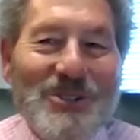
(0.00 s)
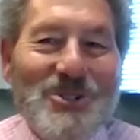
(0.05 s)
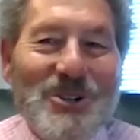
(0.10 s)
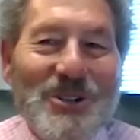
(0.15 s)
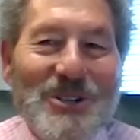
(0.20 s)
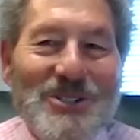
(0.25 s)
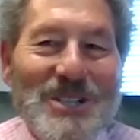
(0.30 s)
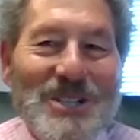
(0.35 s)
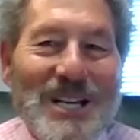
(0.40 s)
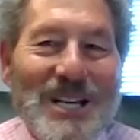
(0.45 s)

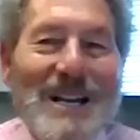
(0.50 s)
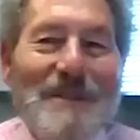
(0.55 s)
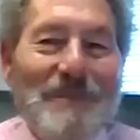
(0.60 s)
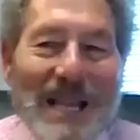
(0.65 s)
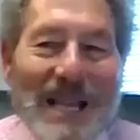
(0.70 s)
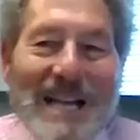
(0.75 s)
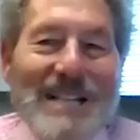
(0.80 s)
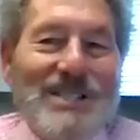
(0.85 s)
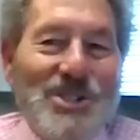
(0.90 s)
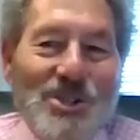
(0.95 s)
so
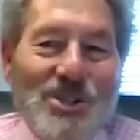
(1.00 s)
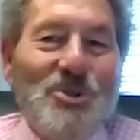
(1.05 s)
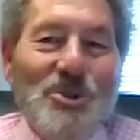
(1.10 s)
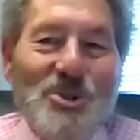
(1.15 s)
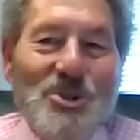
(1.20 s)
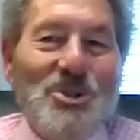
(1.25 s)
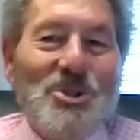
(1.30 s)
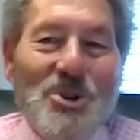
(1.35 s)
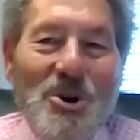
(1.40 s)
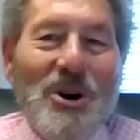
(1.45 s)
but that's a
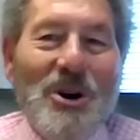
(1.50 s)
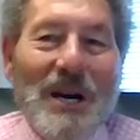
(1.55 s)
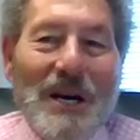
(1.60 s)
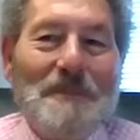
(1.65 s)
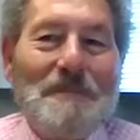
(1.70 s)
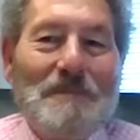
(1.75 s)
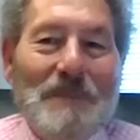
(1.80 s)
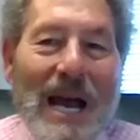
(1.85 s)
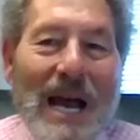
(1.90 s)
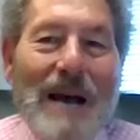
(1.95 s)
true
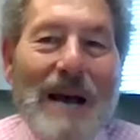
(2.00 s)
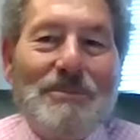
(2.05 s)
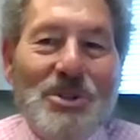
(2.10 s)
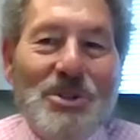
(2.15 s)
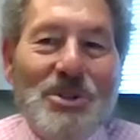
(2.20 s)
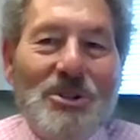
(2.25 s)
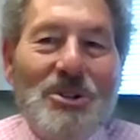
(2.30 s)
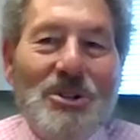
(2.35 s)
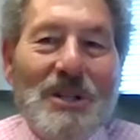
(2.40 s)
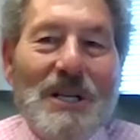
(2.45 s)
story.
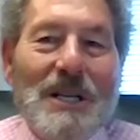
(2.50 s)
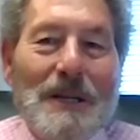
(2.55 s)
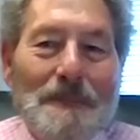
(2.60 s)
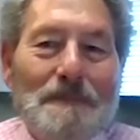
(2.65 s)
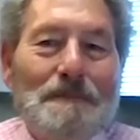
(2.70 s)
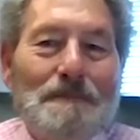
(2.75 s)
Absolutely.